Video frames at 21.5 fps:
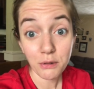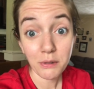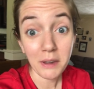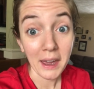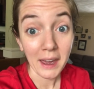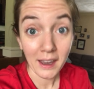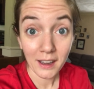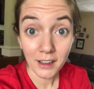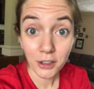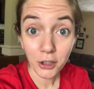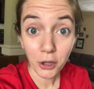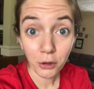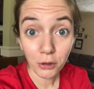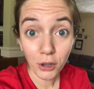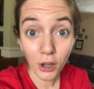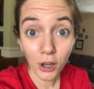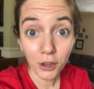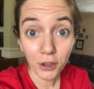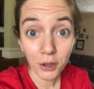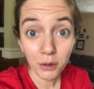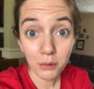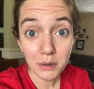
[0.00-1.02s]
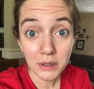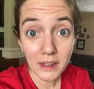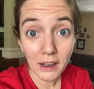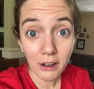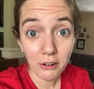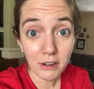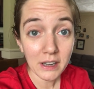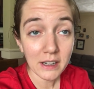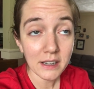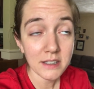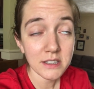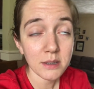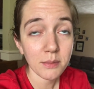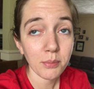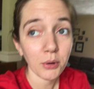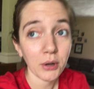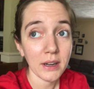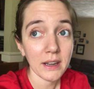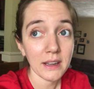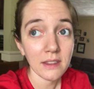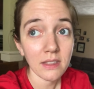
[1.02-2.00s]
can go longer without needing to
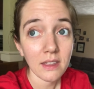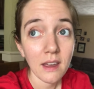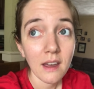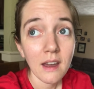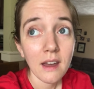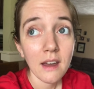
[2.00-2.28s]
breathe.